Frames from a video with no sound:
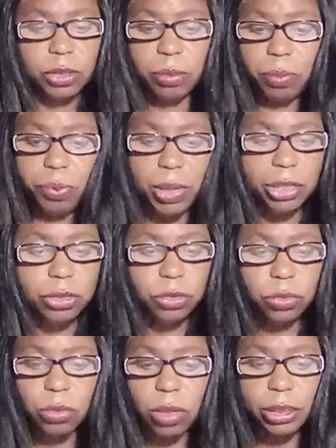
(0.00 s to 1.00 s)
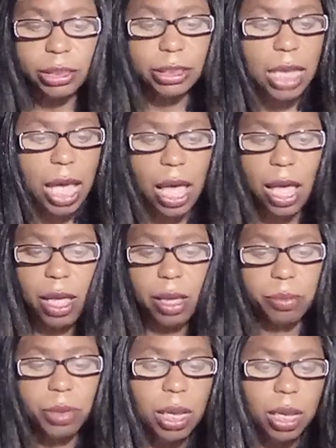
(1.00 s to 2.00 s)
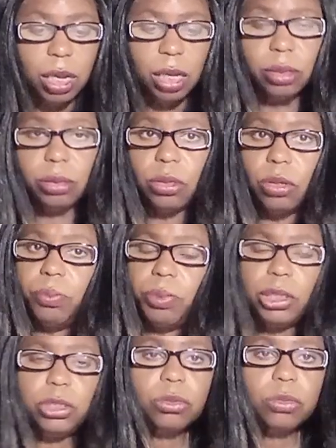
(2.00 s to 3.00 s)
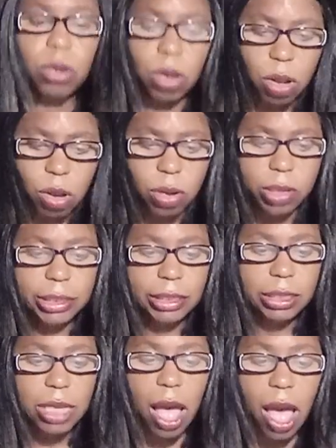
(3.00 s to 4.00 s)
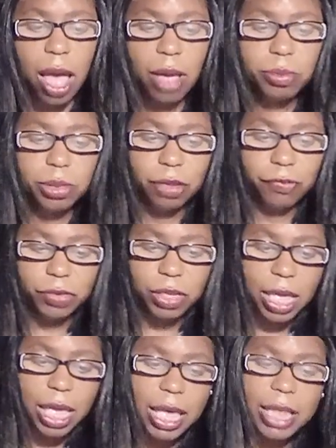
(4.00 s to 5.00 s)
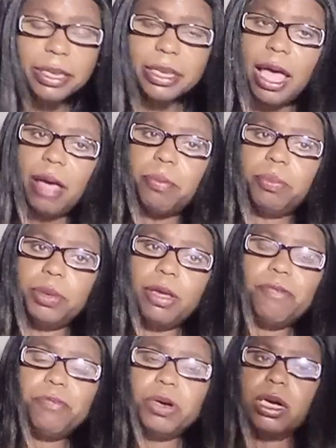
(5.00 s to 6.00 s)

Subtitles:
been through a time, been through a hard time if it had not been for